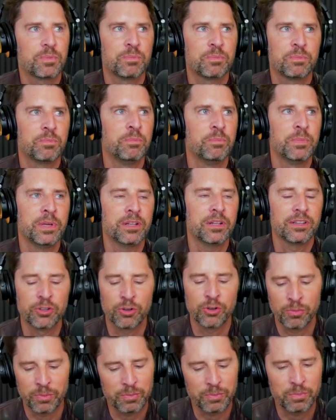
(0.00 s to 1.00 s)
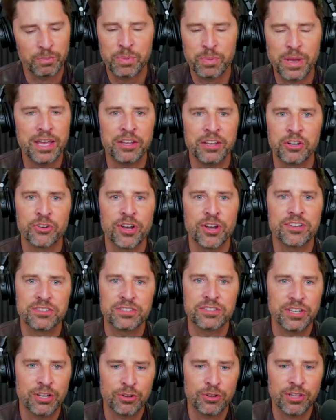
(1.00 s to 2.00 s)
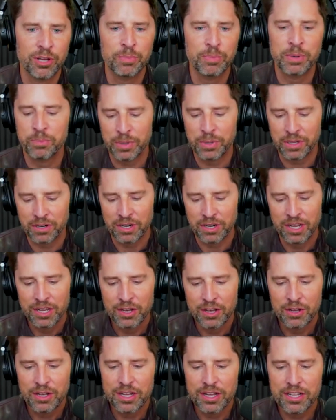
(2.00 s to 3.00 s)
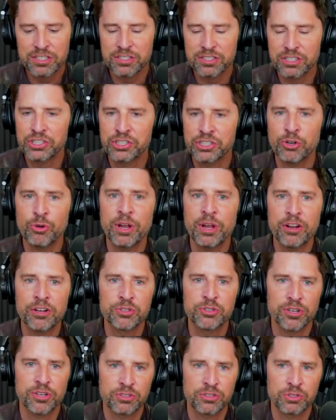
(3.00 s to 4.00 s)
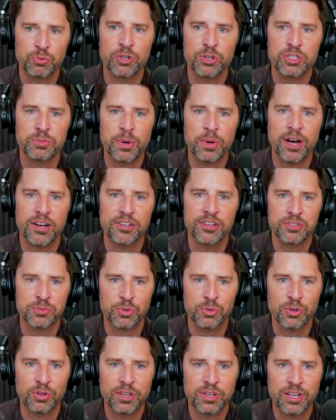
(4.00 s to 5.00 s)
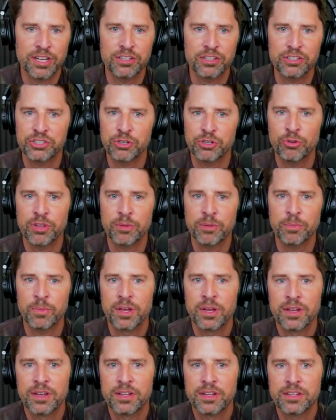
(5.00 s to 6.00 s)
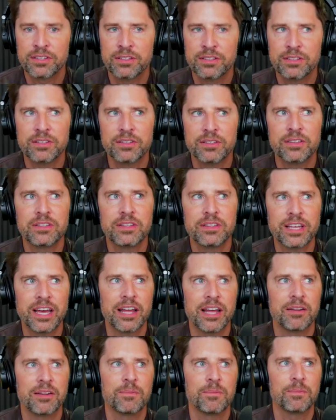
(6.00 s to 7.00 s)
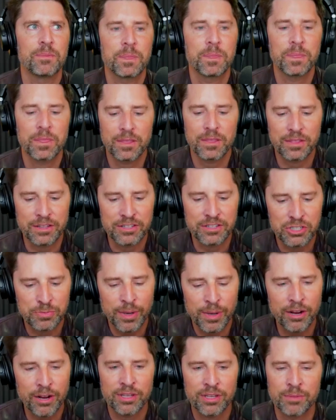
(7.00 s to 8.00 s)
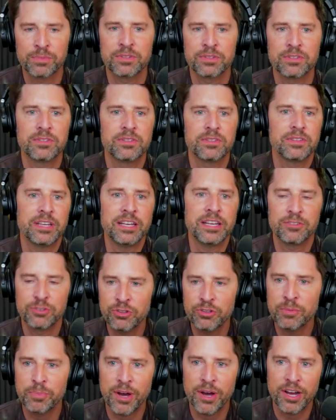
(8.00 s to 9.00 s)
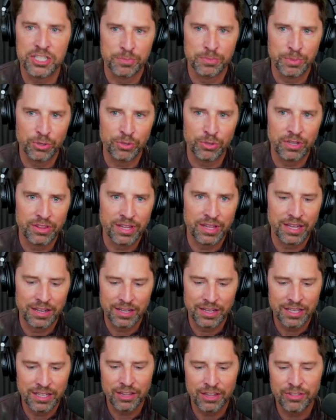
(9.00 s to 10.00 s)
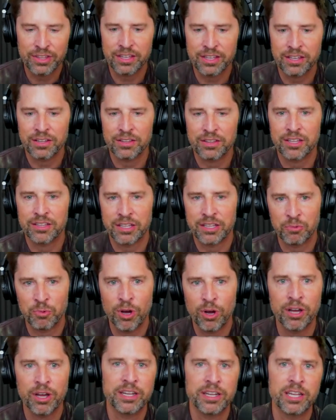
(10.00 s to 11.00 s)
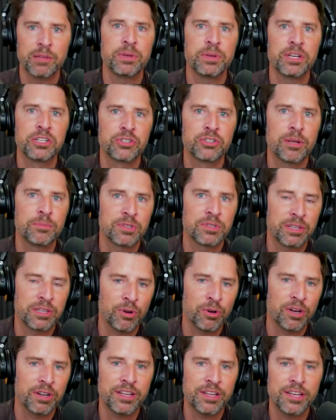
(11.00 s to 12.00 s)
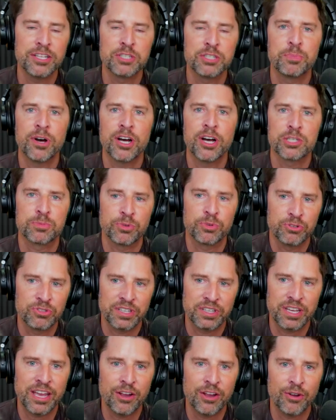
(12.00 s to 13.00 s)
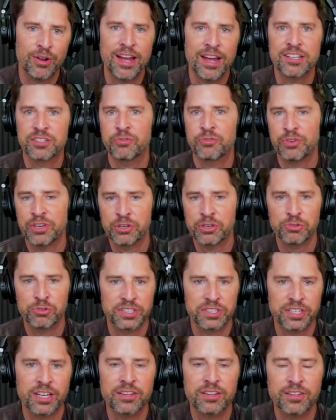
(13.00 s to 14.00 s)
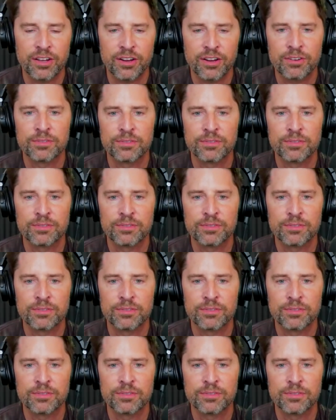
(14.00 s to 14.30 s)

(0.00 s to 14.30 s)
meet little pay increases here and there, but but it's to show hairdressers what's possible and to show them that inspire them to the possibility that anything that they want, any big dreams that they want, is possible using hair as a vehicle to get there.